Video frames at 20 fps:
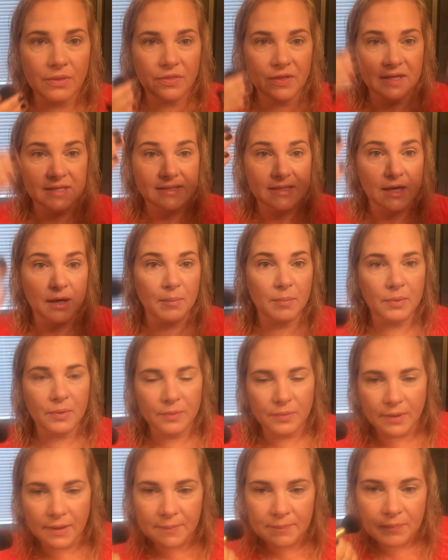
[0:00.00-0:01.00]
things up,
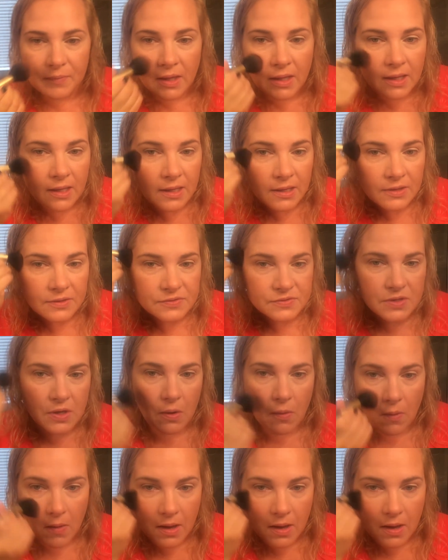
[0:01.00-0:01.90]
right? So